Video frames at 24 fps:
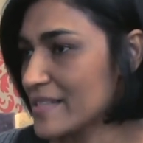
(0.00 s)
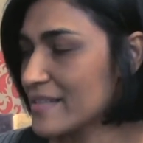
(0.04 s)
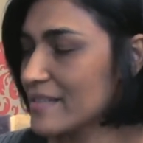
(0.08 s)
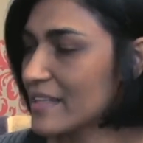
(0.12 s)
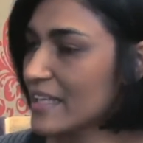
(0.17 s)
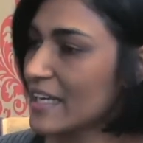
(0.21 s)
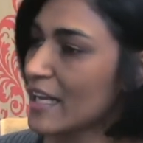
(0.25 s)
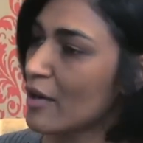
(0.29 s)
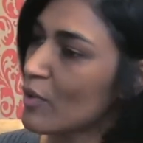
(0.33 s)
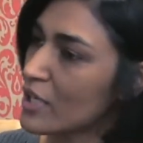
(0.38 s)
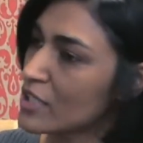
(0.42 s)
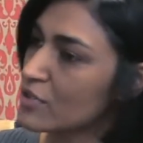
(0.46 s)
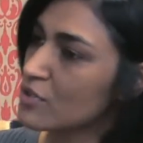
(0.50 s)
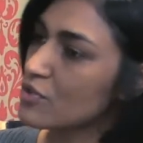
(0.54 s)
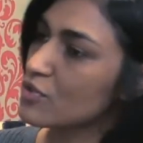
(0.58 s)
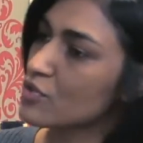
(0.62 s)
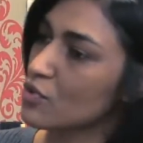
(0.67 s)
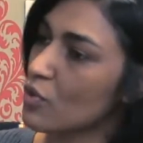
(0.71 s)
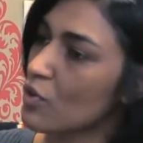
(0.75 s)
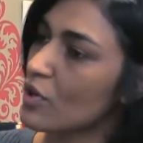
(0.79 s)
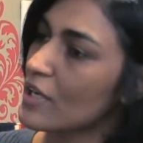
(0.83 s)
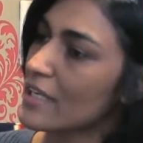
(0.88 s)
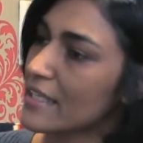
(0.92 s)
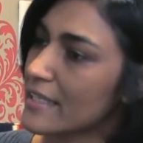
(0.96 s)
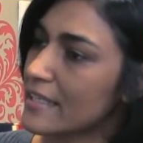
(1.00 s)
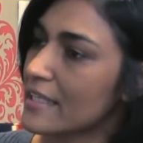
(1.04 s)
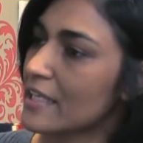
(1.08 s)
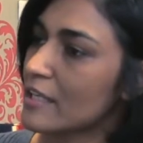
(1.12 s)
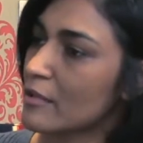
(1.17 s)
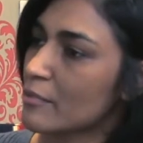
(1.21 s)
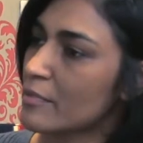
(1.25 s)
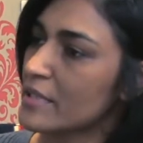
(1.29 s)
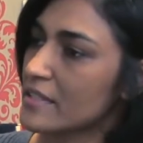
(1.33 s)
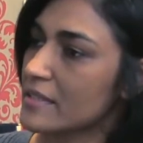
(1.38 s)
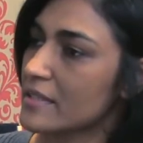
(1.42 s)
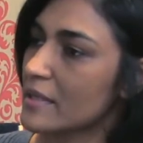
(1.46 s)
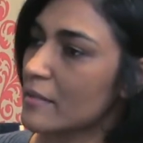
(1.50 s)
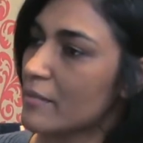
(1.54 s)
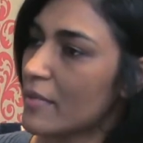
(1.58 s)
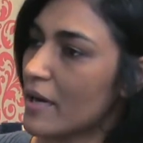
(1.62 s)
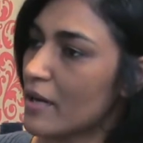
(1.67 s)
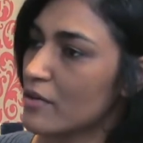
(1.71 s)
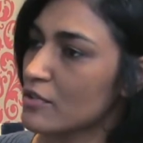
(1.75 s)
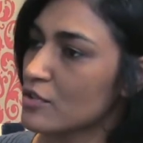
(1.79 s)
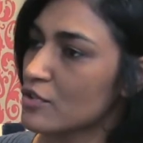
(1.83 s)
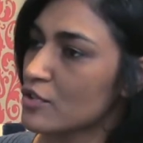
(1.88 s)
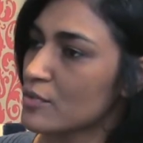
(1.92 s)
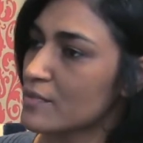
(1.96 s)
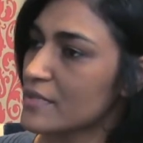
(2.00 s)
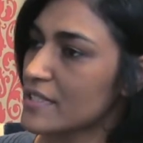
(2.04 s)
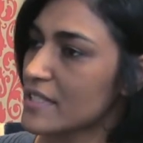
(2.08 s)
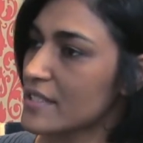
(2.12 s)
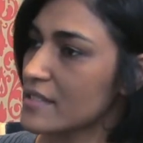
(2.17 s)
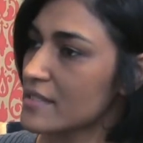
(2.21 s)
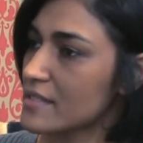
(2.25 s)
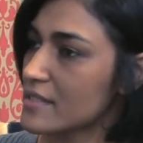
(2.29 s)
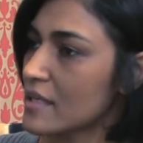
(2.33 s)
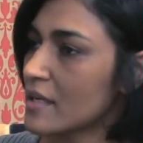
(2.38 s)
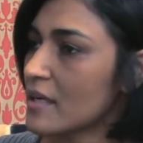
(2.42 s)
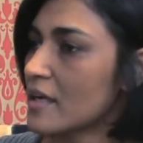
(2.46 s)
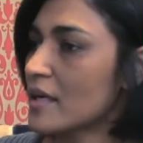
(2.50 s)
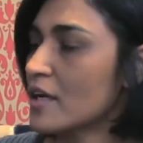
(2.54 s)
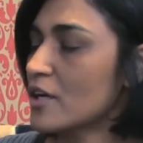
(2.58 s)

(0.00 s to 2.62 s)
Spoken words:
and then I want to talk a little bit about Numsa's